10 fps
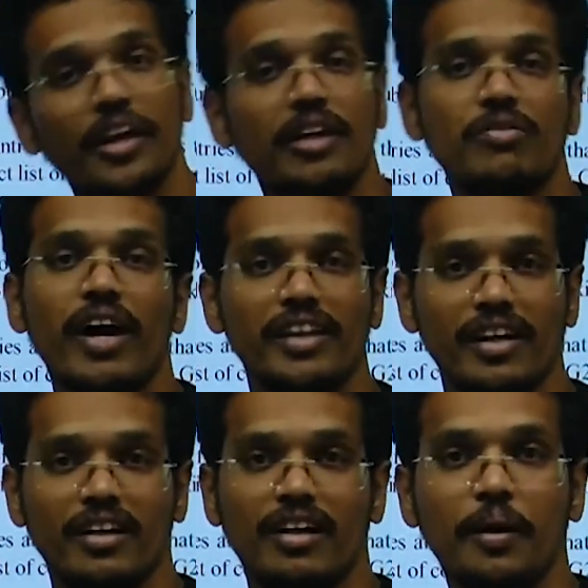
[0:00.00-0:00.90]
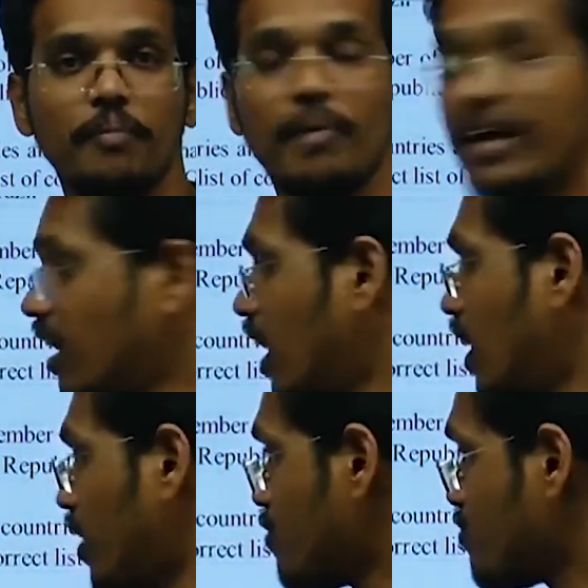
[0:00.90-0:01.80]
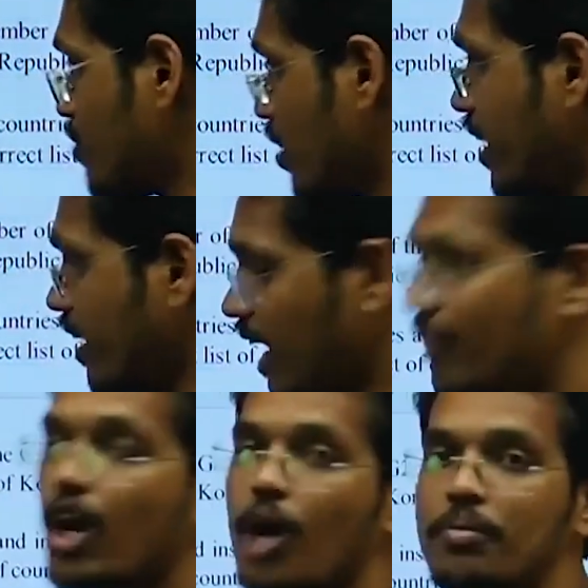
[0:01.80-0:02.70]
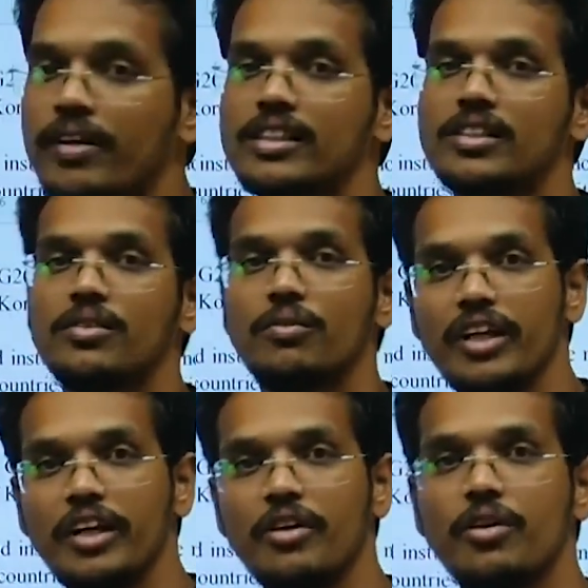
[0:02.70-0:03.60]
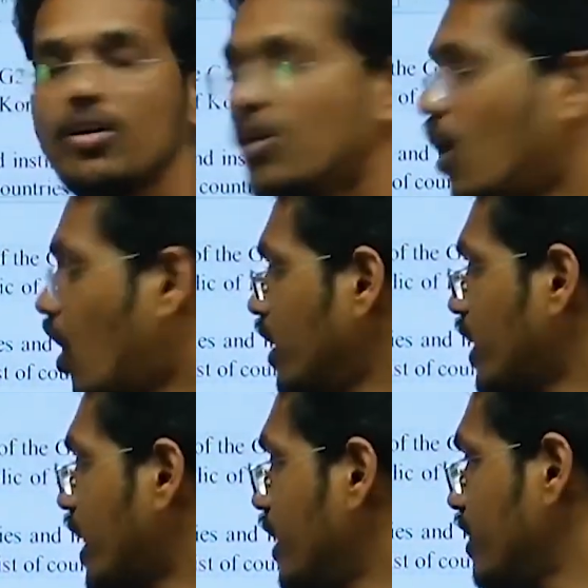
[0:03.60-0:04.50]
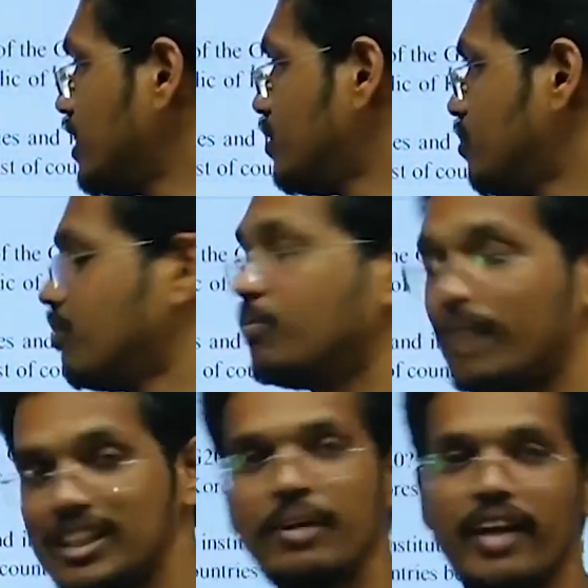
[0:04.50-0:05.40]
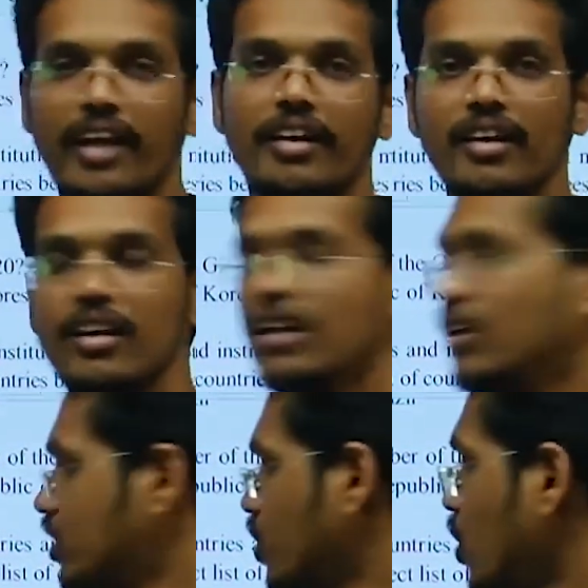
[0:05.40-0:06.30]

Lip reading: invited, but in our options, we need to know all the countries must be right. So